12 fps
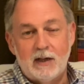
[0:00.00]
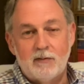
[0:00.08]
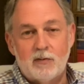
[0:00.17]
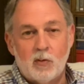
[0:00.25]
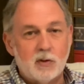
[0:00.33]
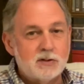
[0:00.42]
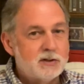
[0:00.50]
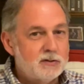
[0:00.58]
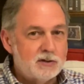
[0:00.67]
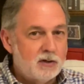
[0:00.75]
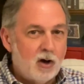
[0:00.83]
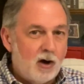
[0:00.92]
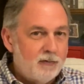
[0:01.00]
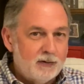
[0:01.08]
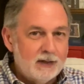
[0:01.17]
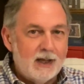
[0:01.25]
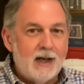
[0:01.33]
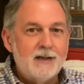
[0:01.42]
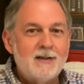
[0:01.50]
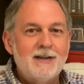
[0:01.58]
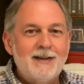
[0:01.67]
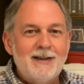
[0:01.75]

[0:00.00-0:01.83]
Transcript: Of course, there's an awful lot